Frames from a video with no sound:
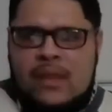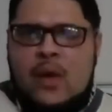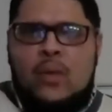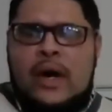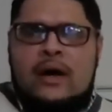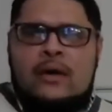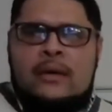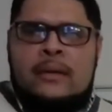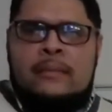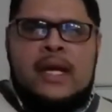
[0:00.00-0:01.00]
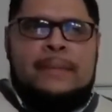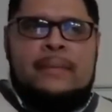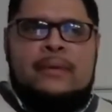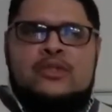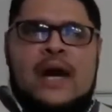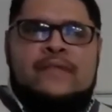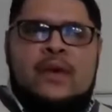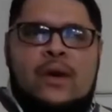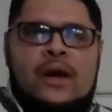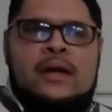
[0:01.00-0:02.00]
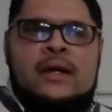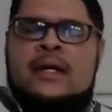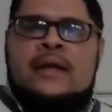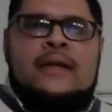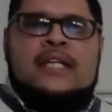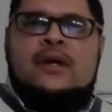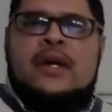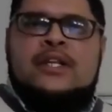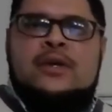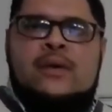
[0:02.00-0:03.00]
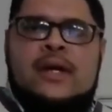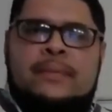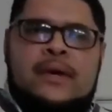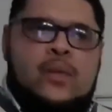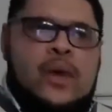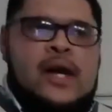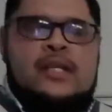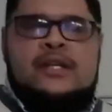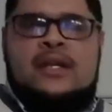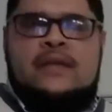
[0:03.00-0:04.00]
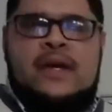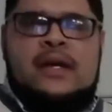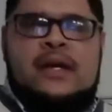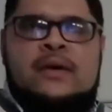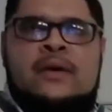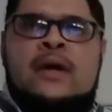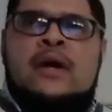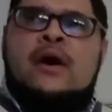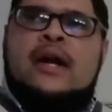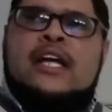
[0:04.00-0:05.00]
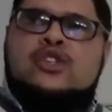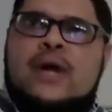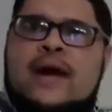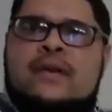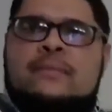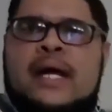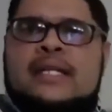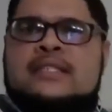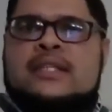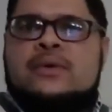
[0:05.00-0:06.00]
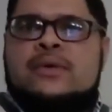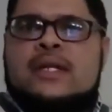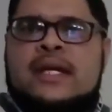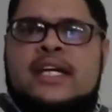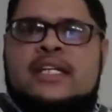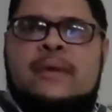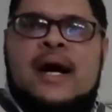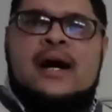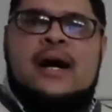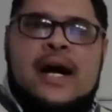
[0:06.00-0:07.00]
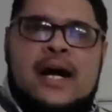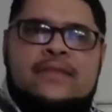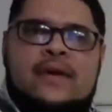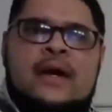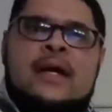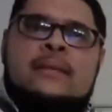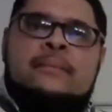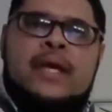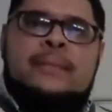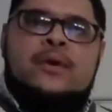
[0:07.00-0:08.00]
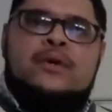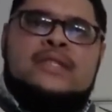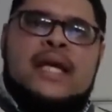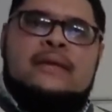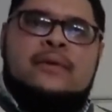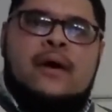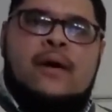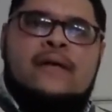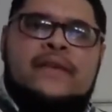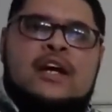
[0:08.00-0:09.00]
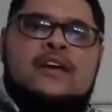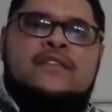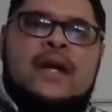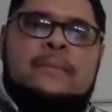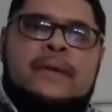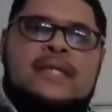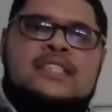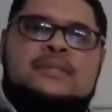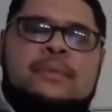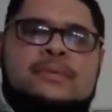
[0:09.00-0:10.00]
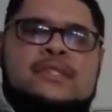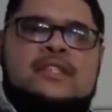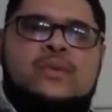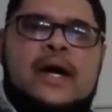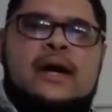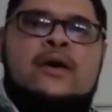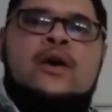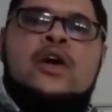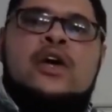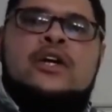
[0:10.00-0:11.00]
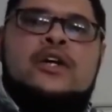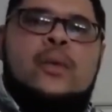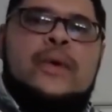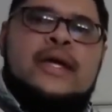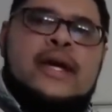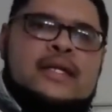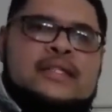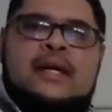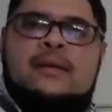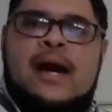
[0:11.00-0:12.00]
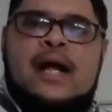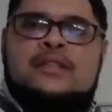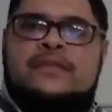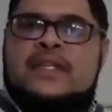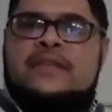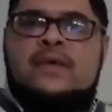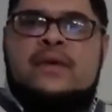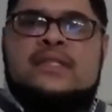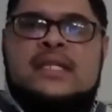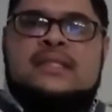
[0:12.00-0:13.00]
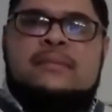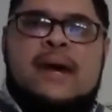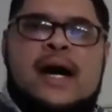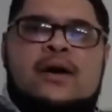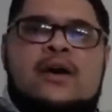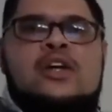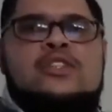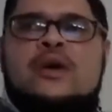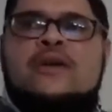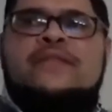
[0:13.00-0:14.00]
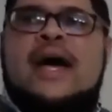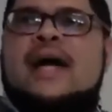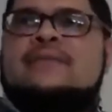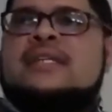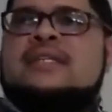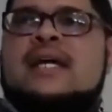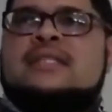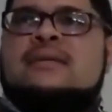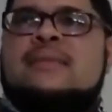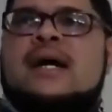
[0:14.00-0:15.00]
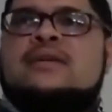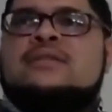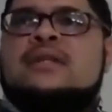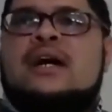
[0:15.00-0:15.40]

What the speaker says: Well, many people who driving to work, that's all they're doing. They put a wear and tear in their vehicle, or they're traveling places and doing the thing. But however, people who use their car and vehicle for their business purposes as well, we can get a standard miles of 54 cents a mile. So if I had 10,000 miles,